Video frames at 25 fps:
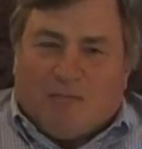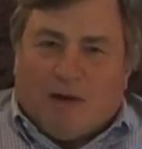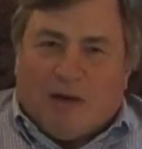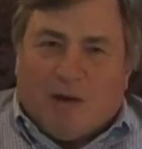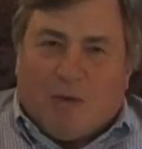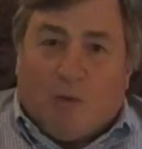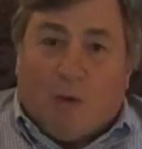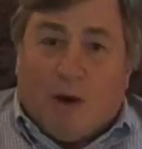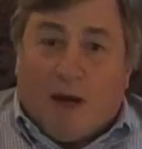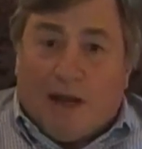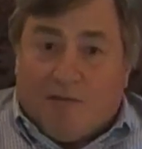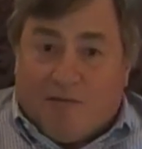my
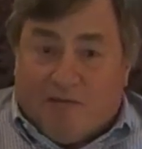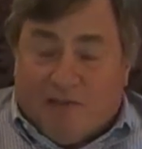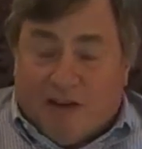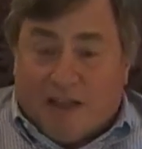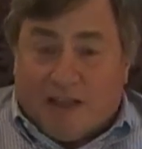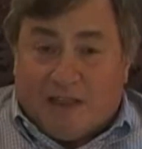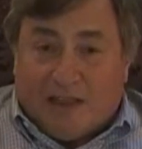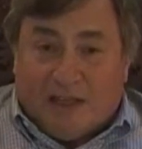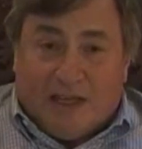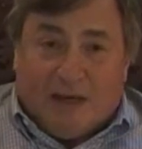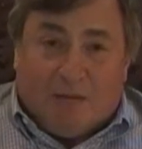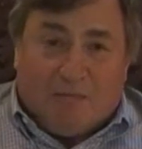wife
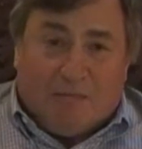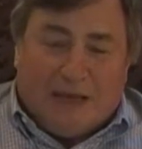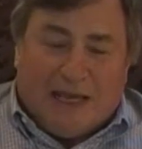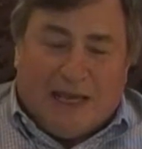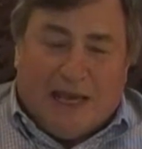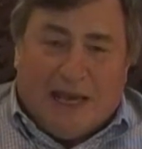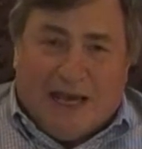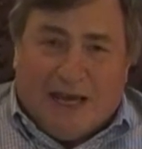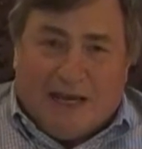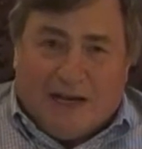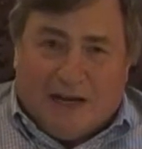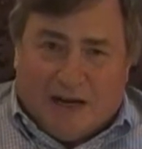Eileen
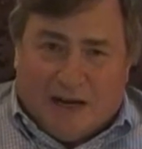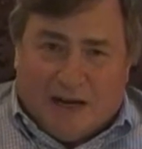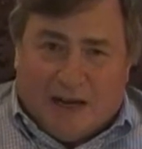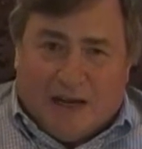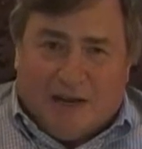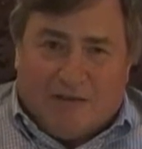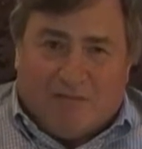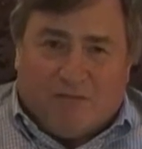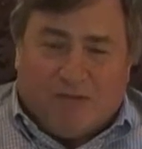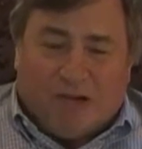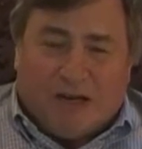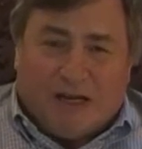McGann and
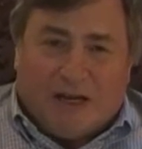I have